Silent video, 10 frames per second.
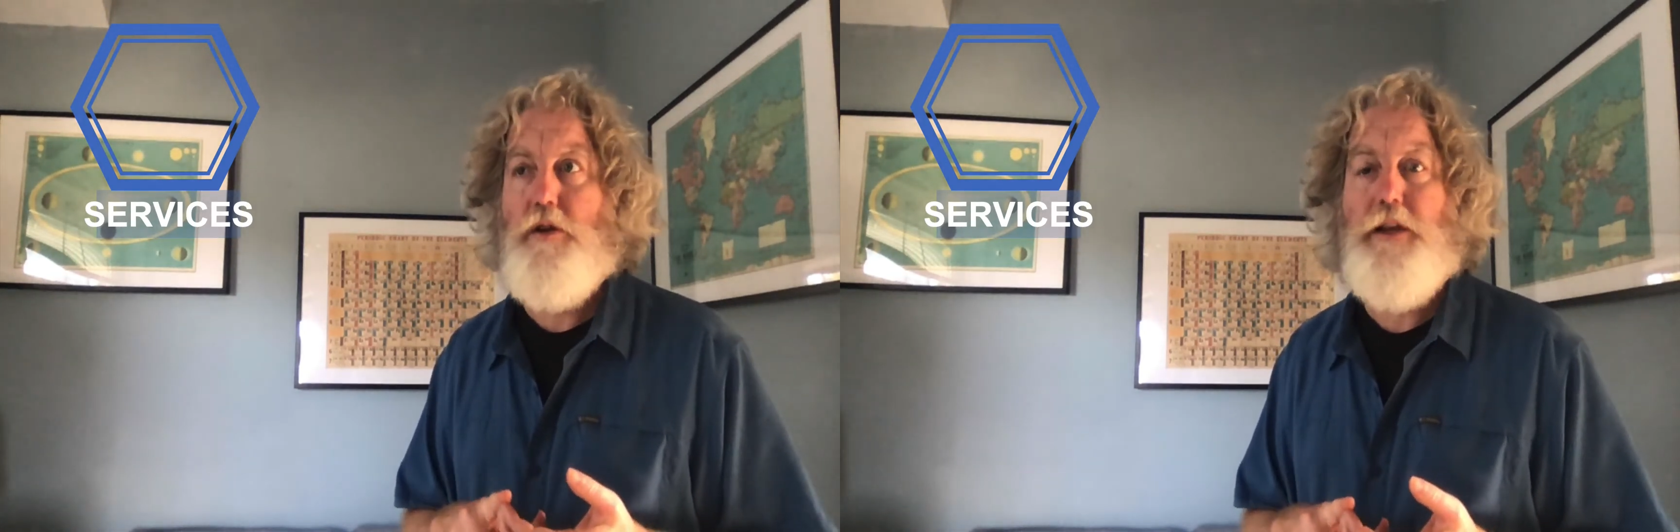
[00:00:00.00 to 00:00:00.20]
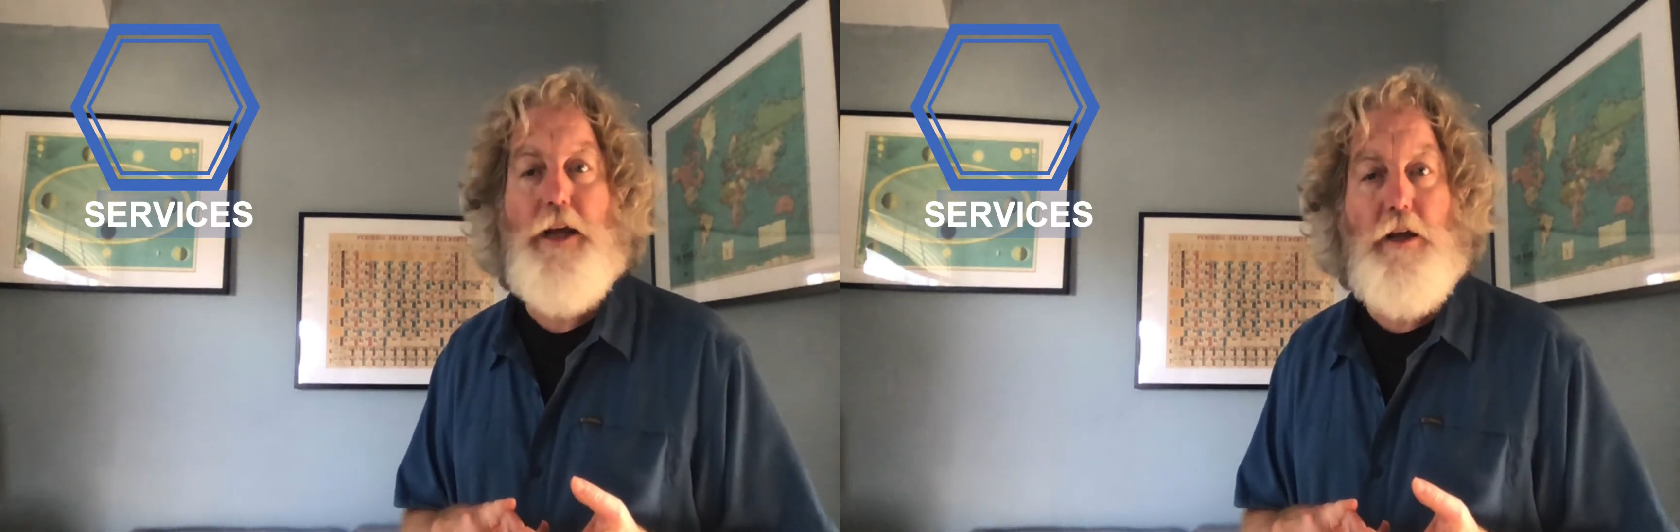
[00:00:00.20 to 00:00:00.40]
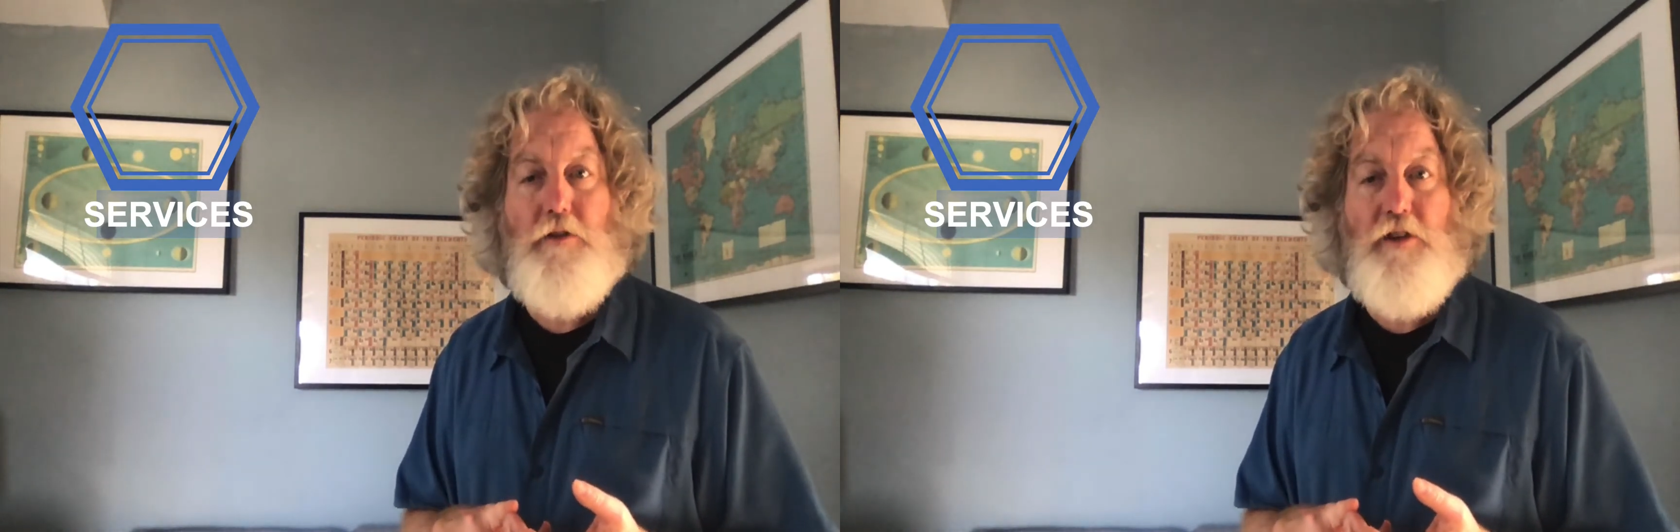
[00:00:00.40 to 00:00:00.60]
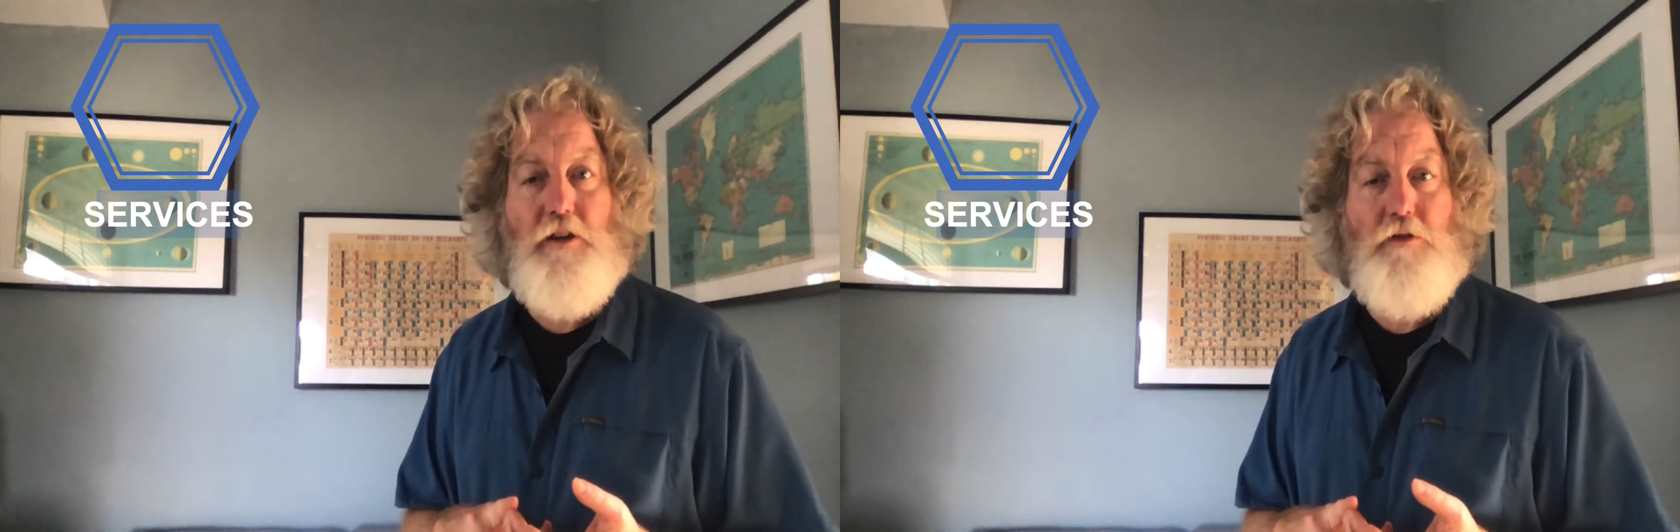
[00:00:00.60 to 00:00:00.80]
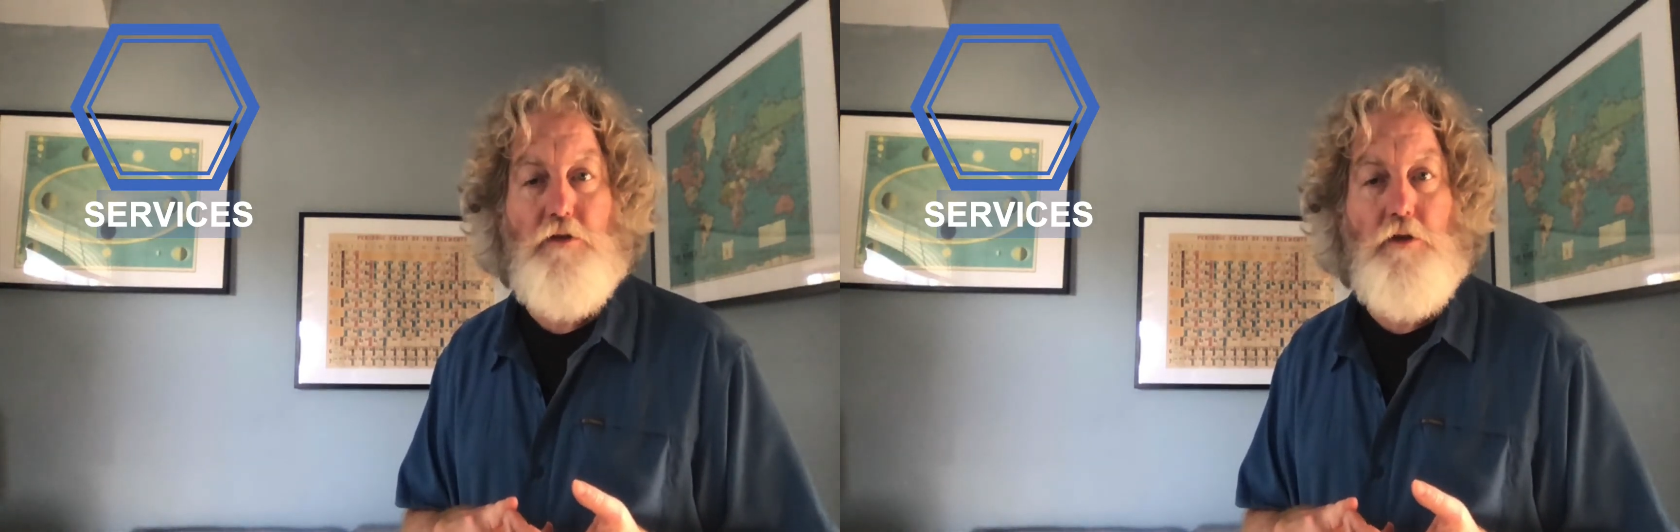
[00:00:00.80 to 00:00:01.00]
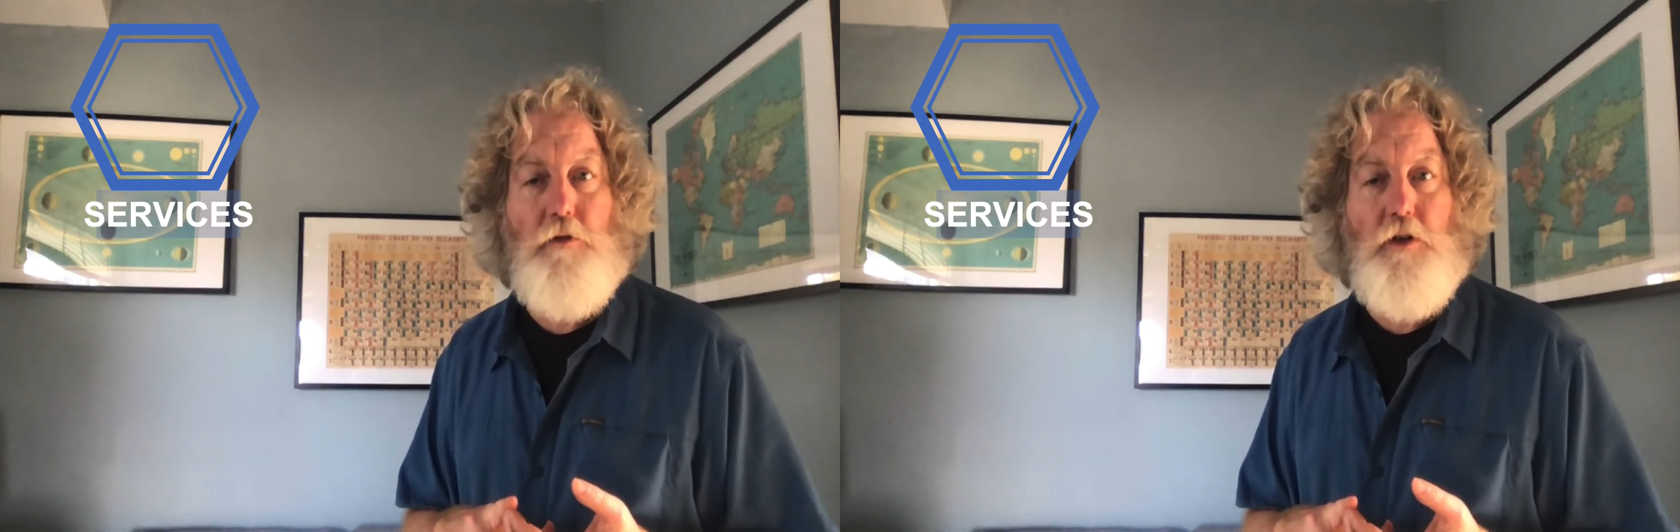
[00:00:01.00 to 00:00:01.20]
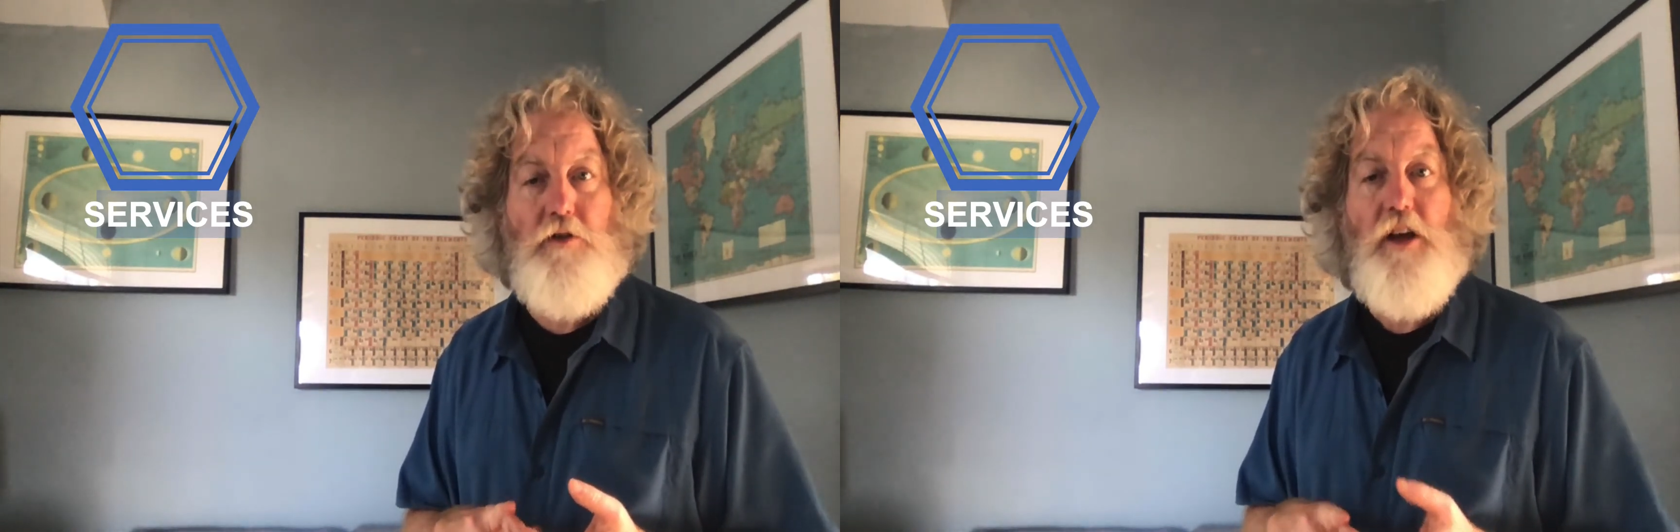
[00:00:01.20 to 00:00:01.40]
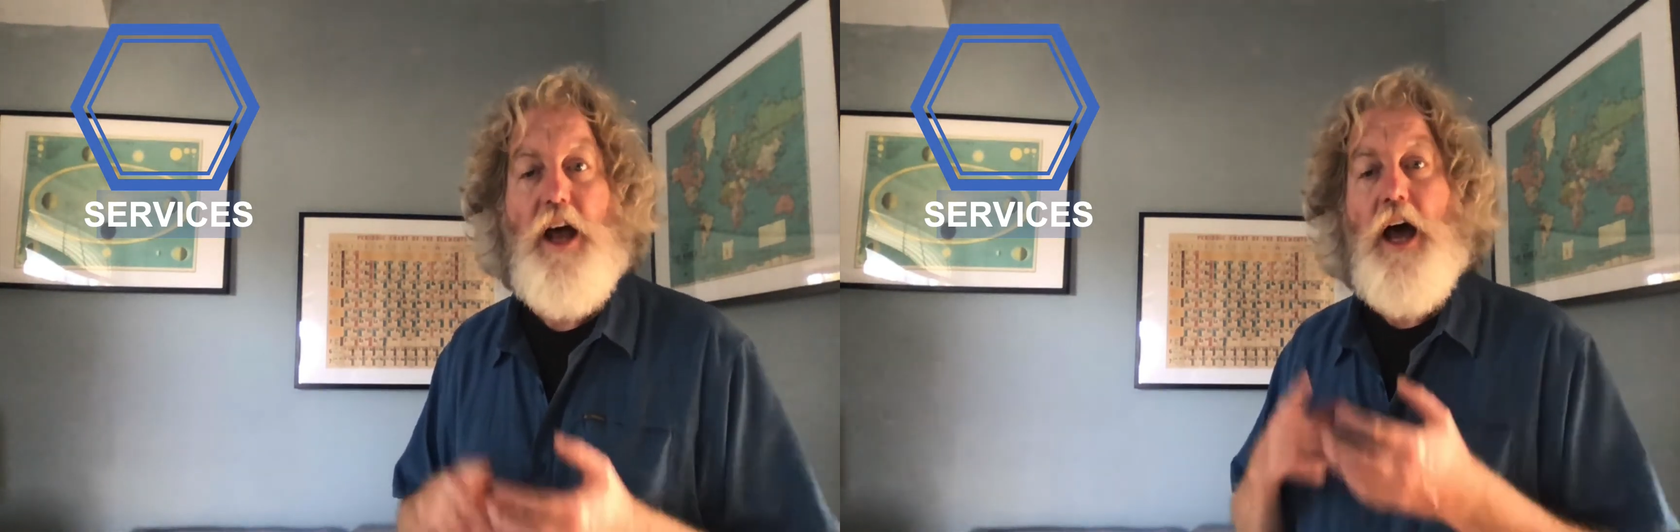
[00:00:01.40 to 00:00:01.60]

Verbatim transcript: legacy service,